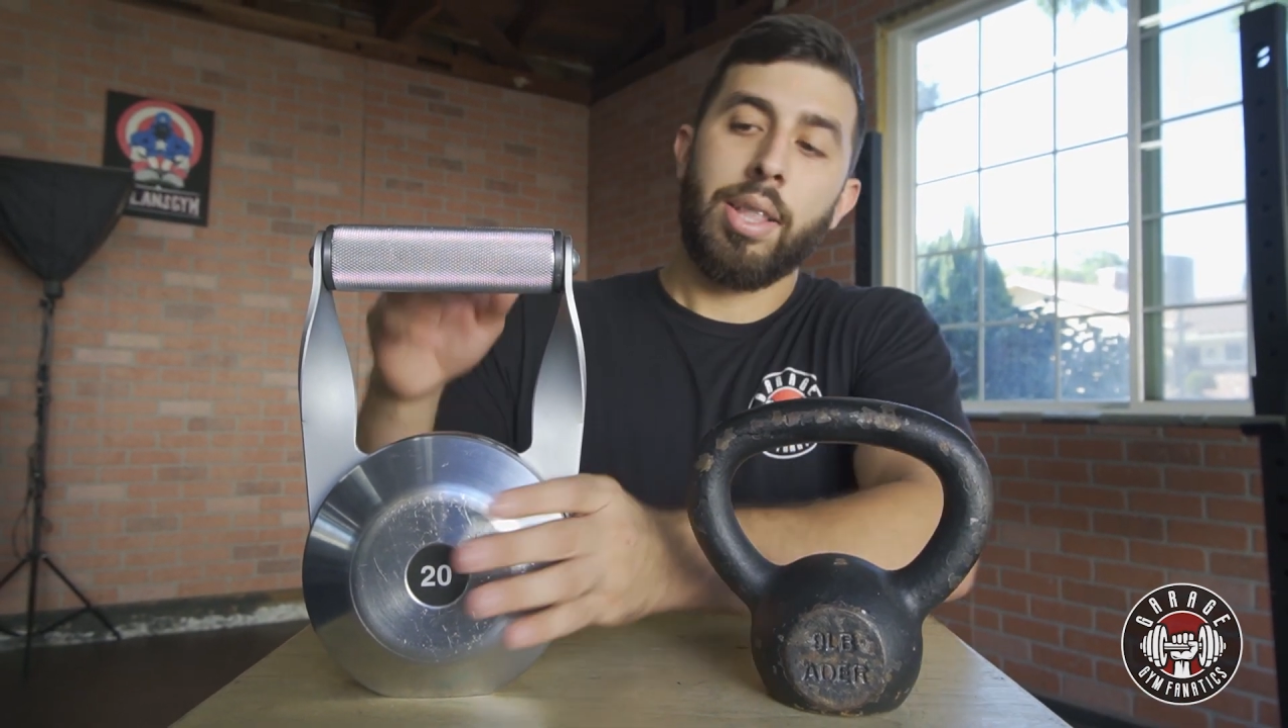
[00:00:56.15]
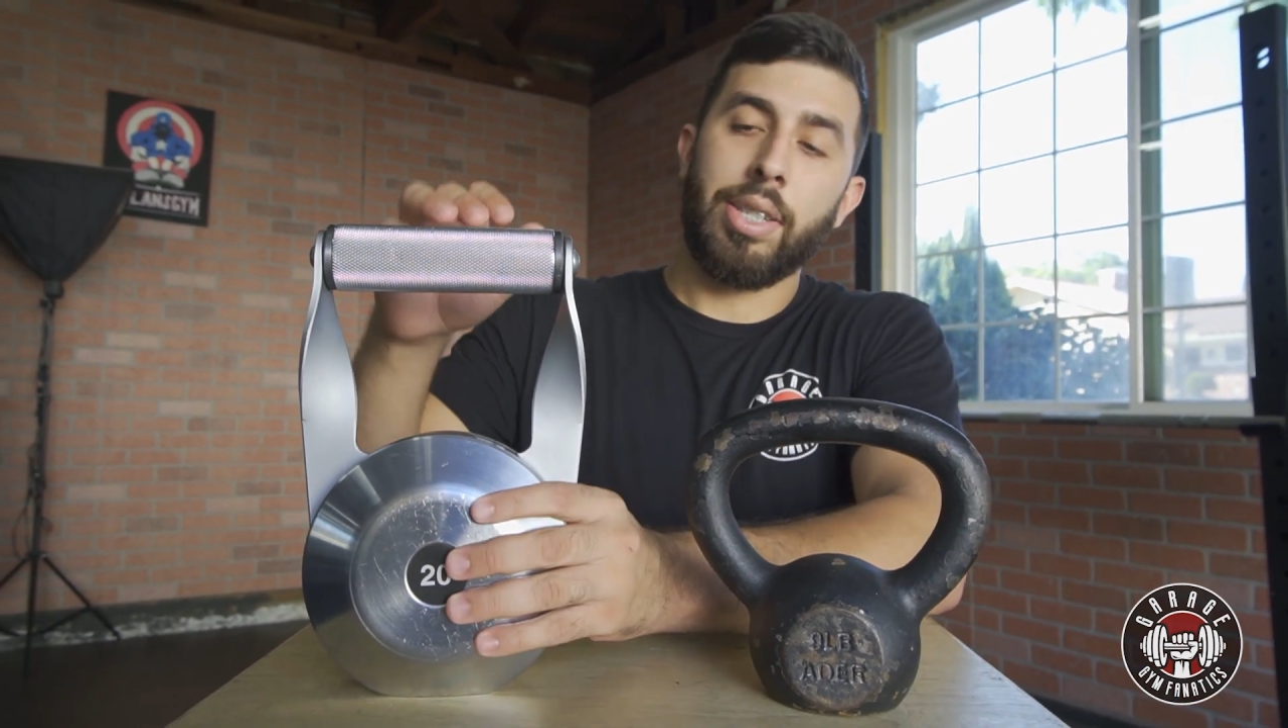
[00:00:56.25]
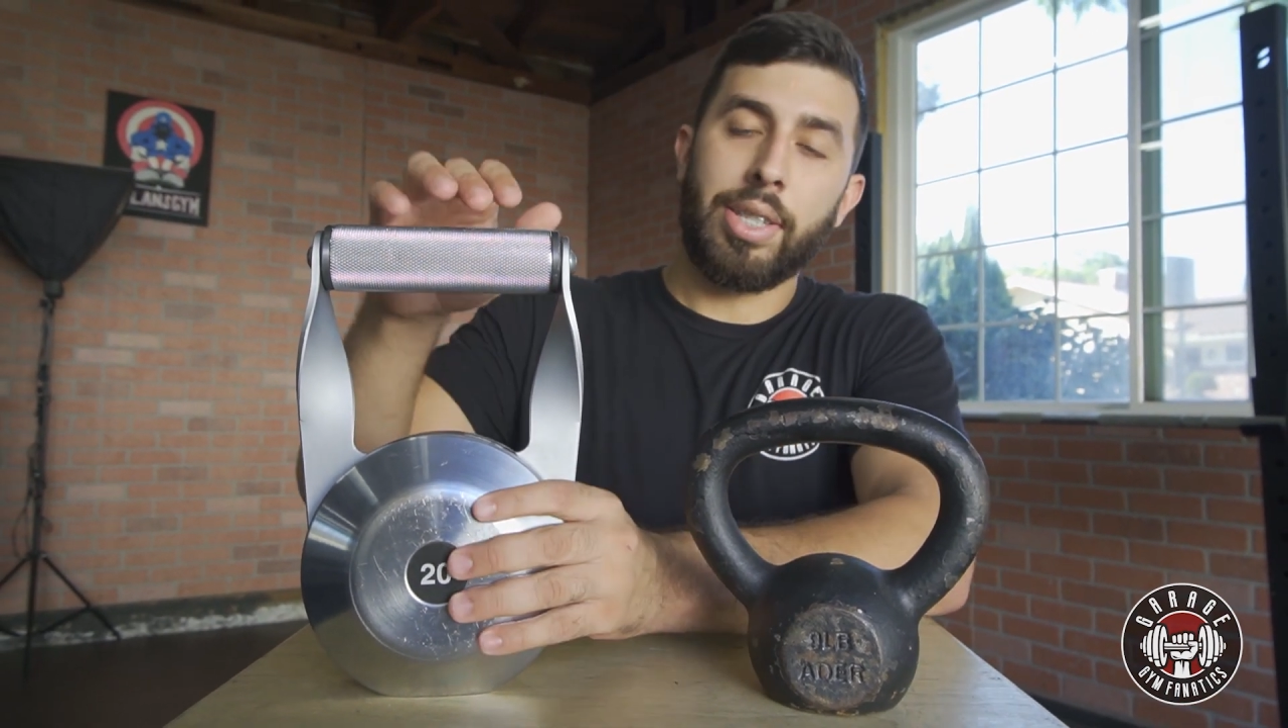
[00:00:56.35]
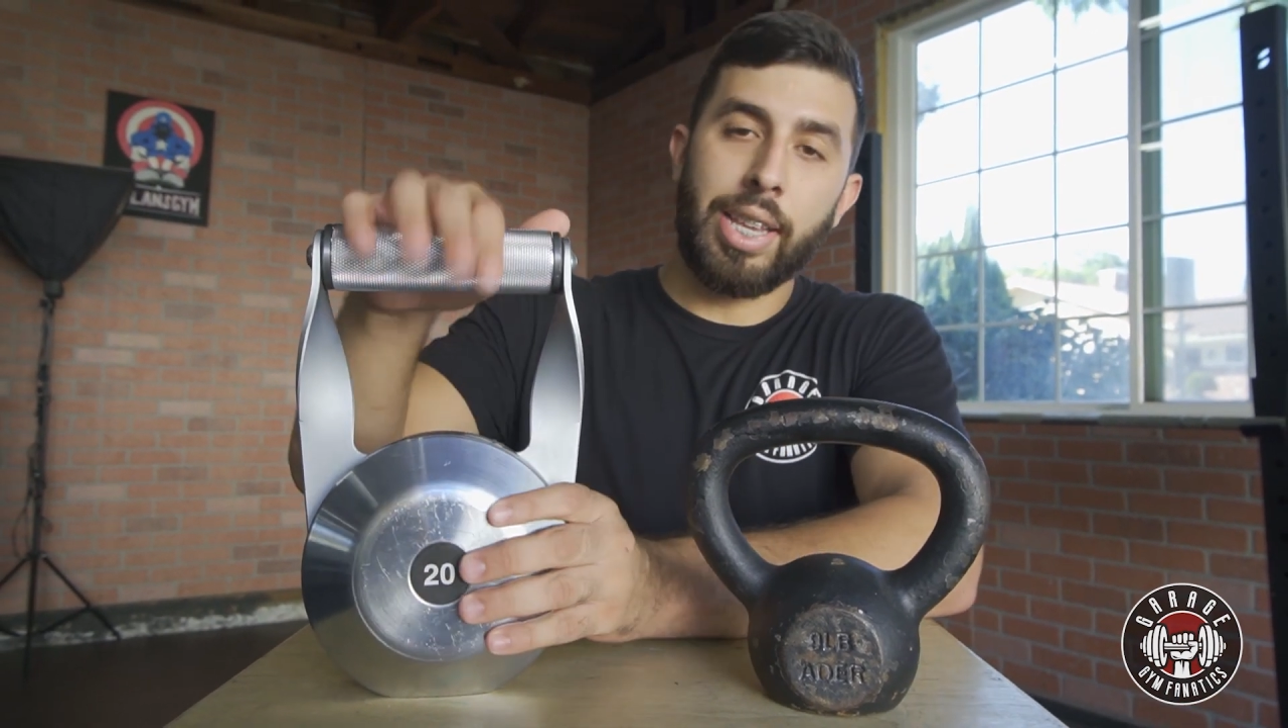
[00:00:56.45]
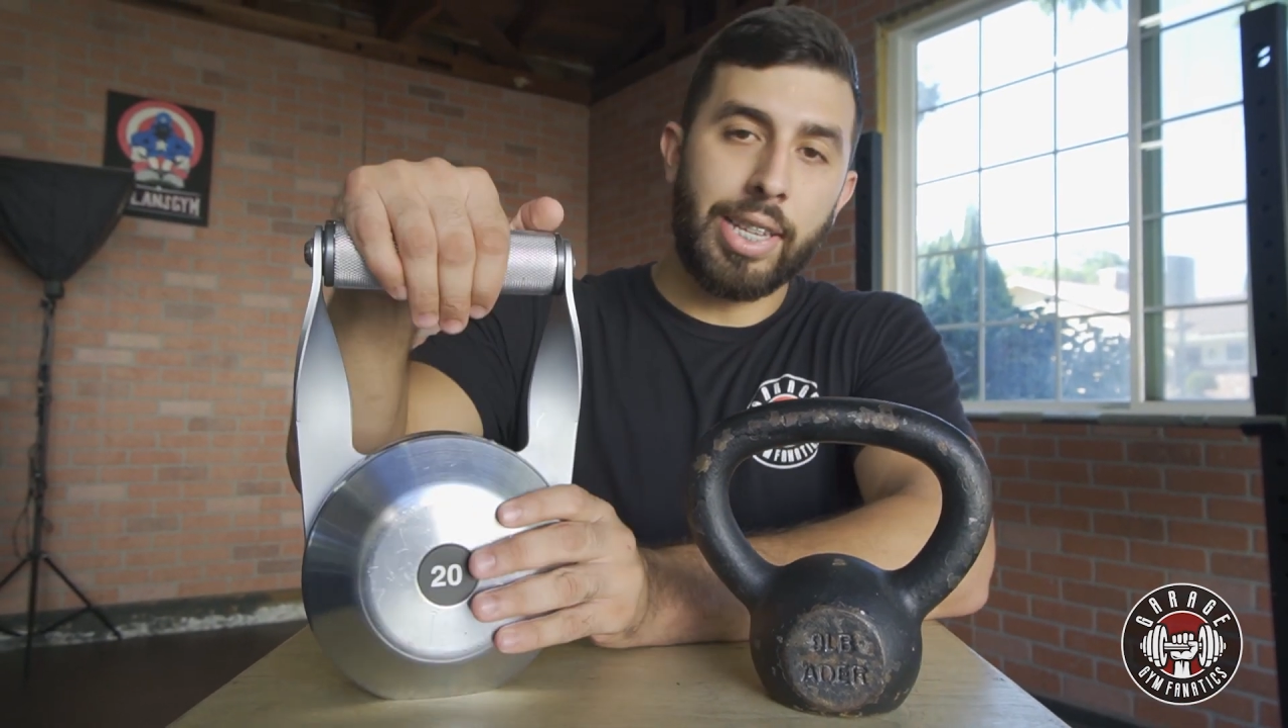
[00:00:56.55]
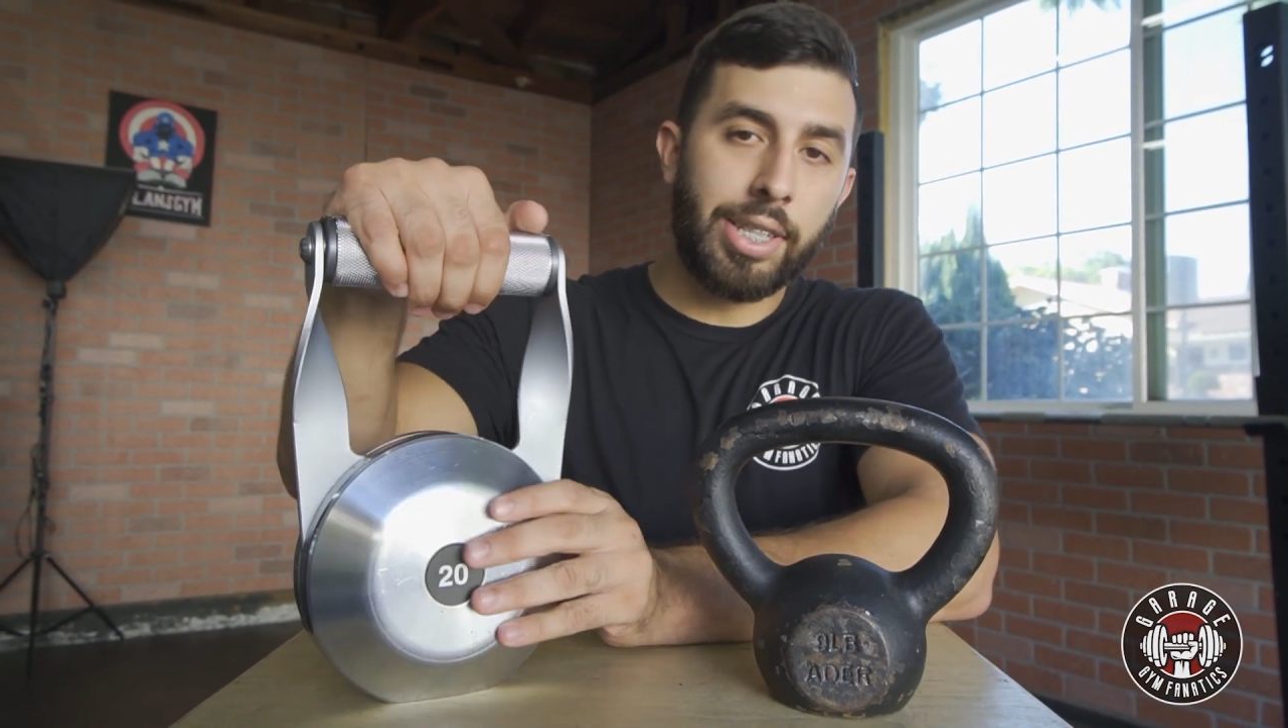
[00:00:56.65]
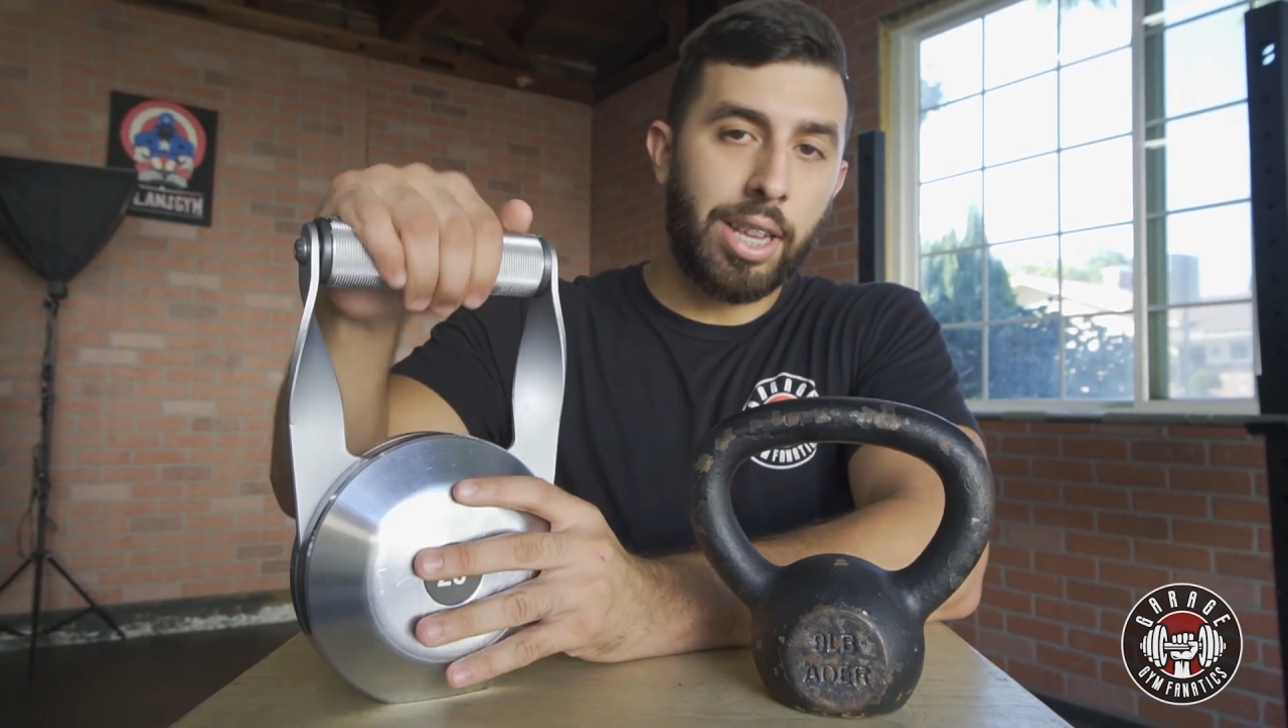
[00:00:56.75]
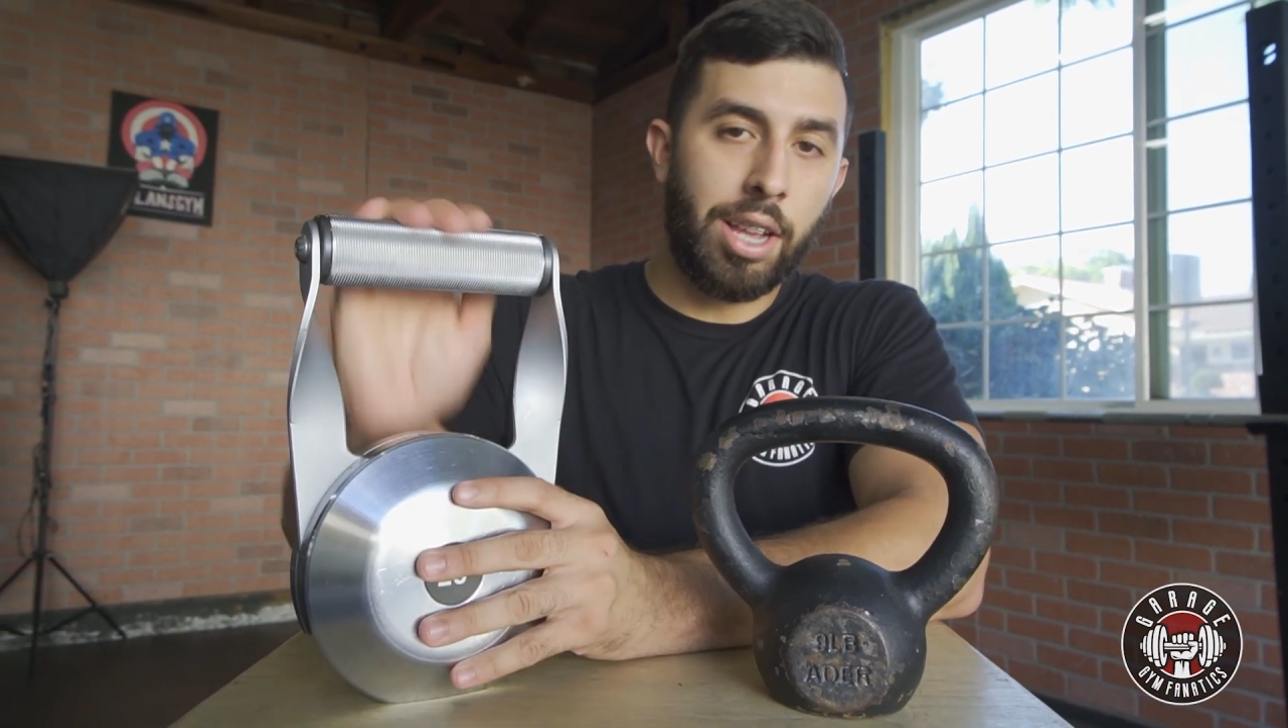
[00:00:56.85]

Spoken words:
this is